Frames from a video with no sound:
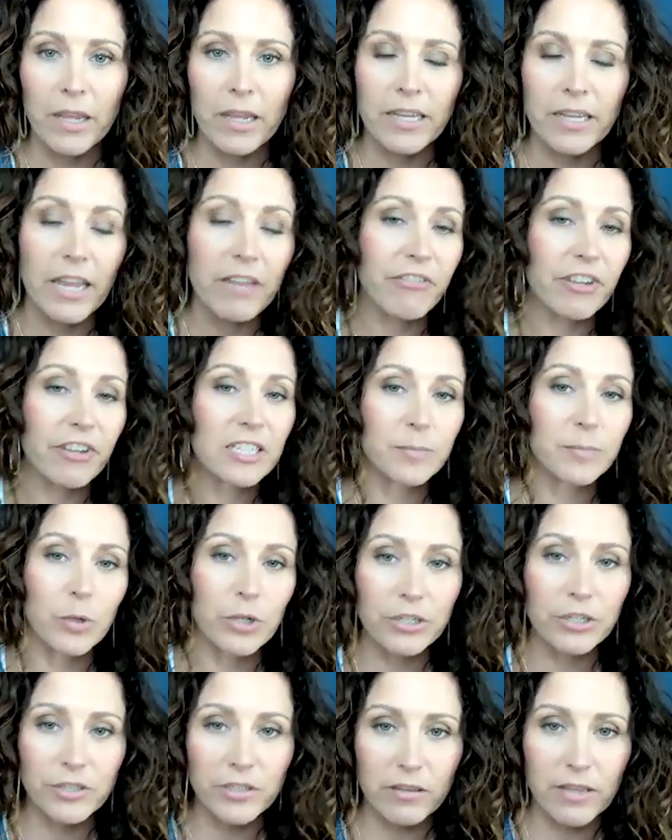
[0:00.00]
Hey,
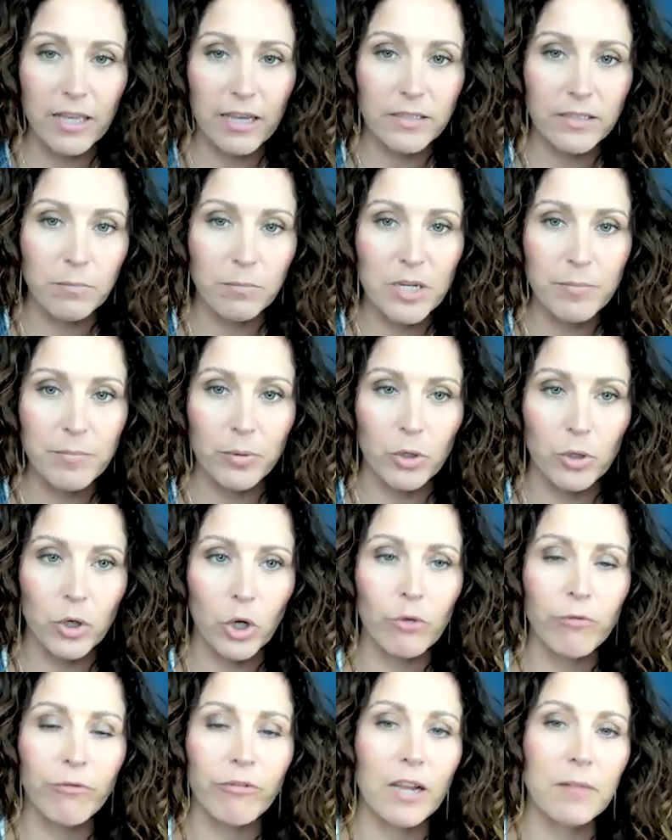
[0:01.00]
Facebook, here's 1,000 people.
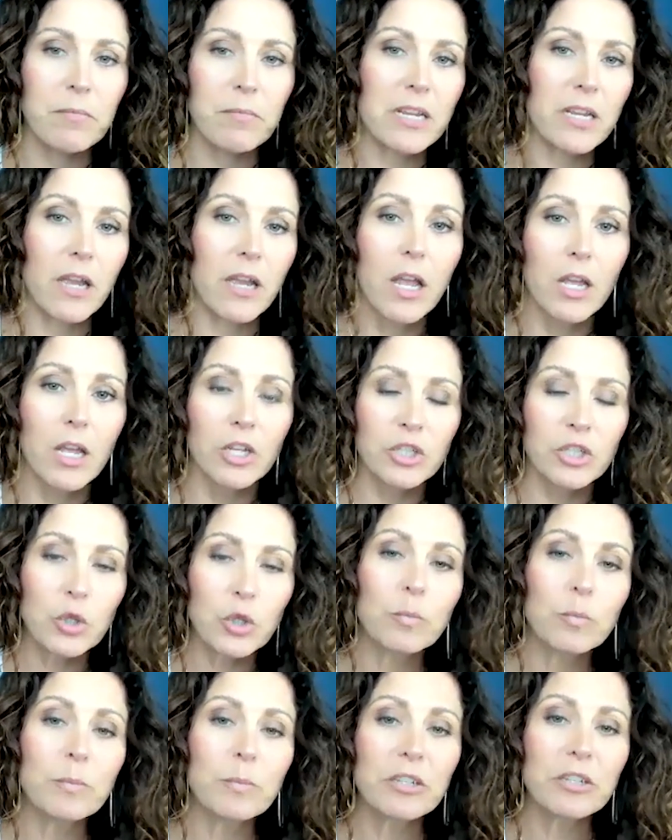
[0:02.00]
Go find me
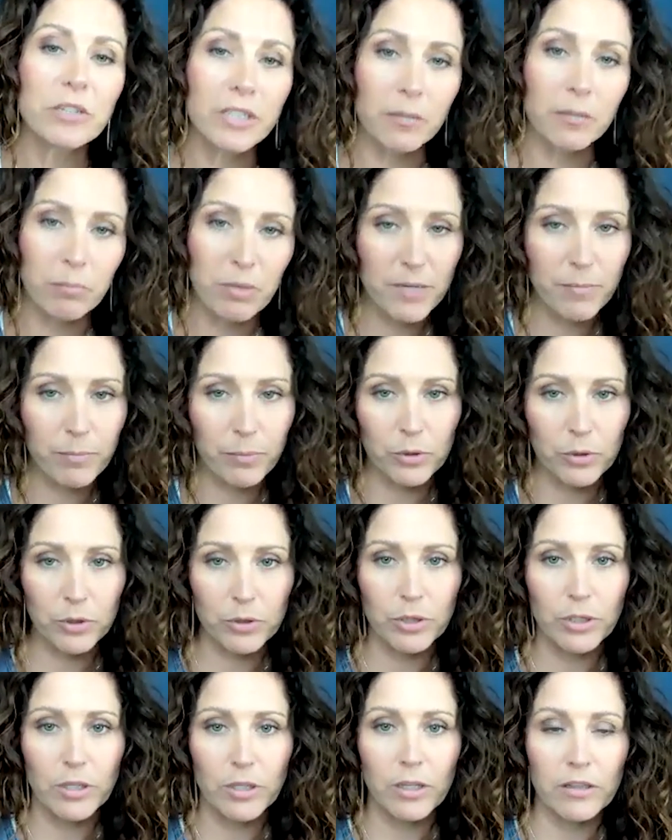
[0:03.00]
2 million
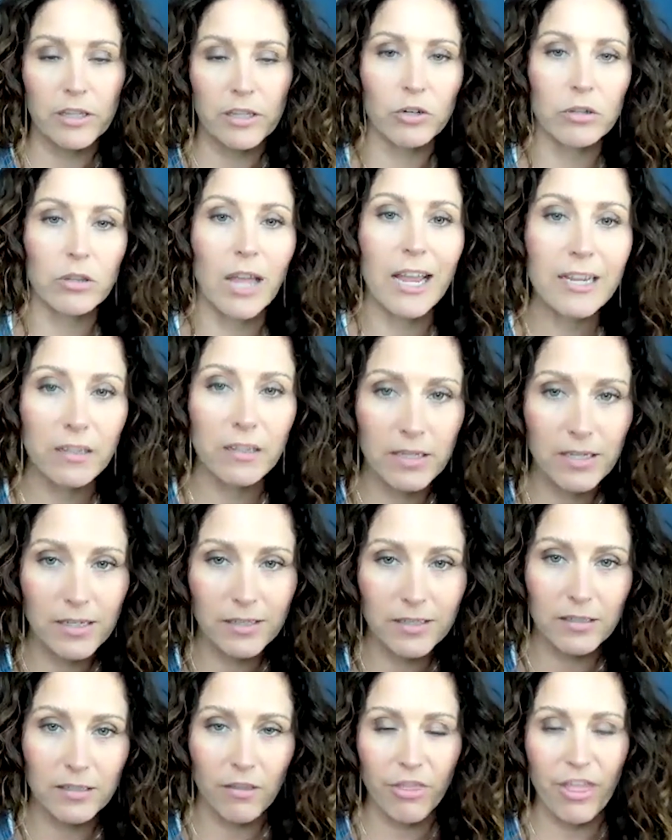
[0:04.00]
people that are like
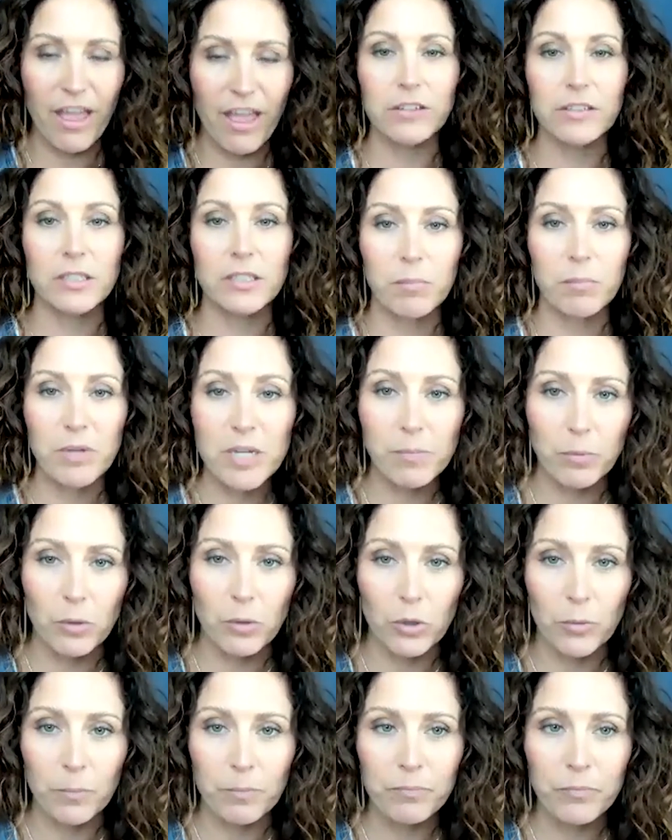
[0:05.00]
these 1,000
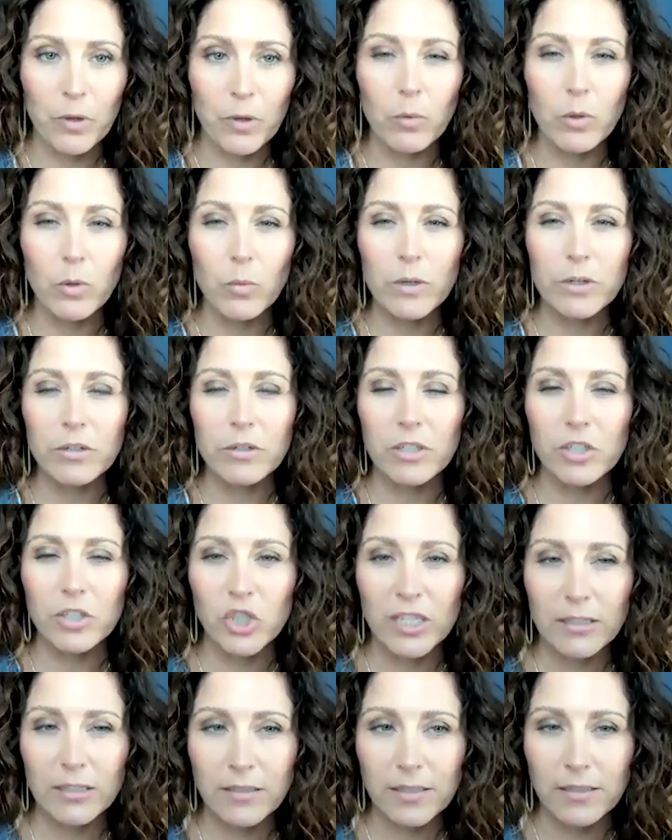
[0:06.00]
people. Well, what are the
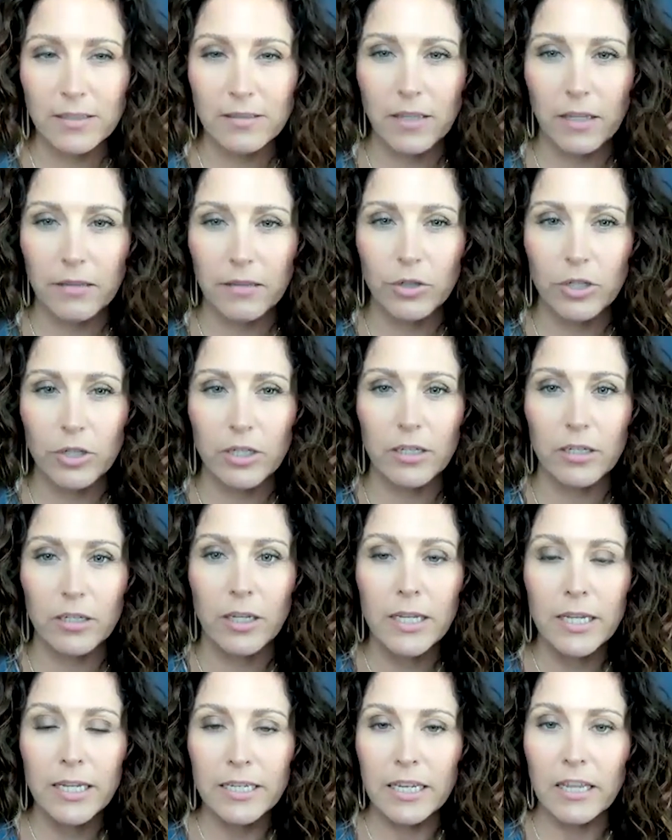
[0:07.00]
chances that they're going to
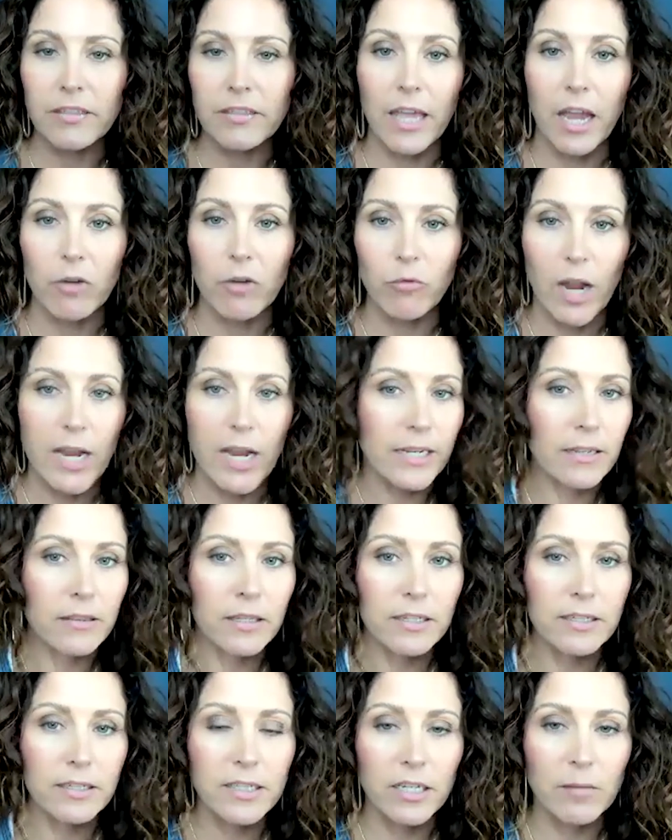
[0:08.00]
get that right and
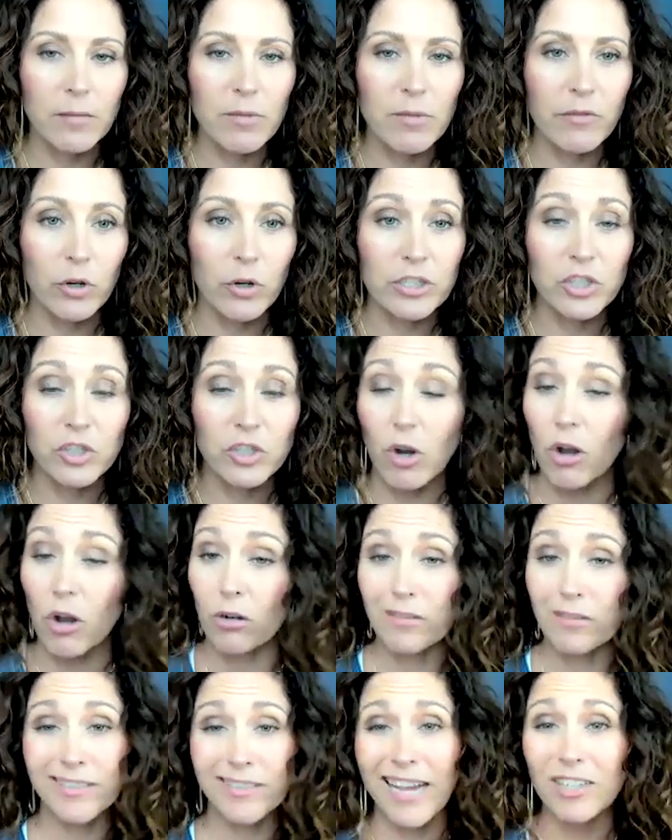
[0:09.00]
that it's going to be very
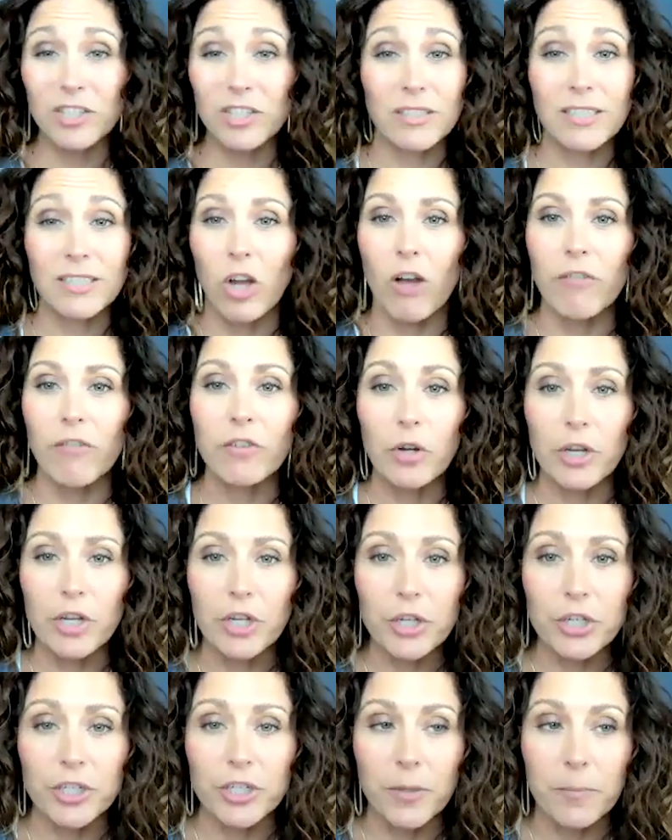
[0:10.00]
strong? It's actually not very
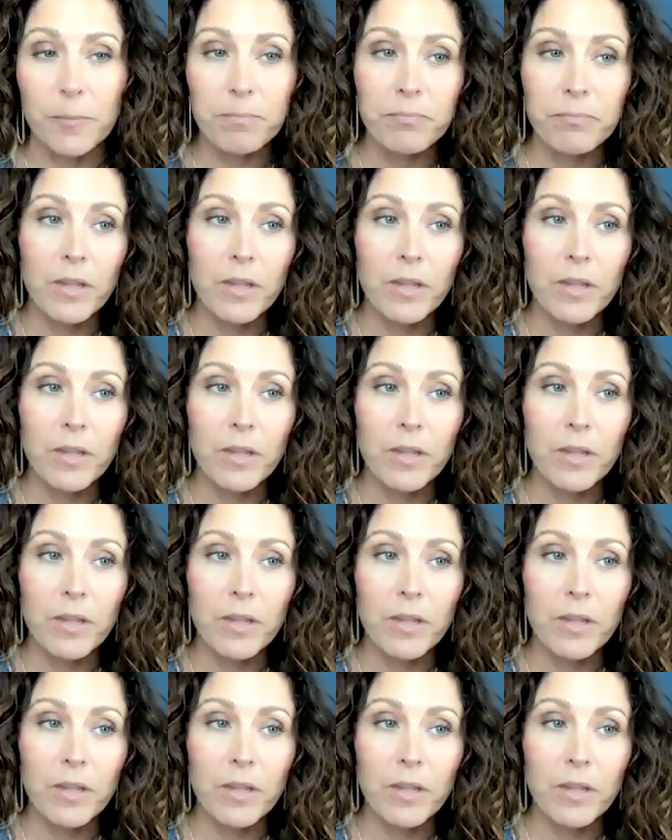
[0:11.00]
good.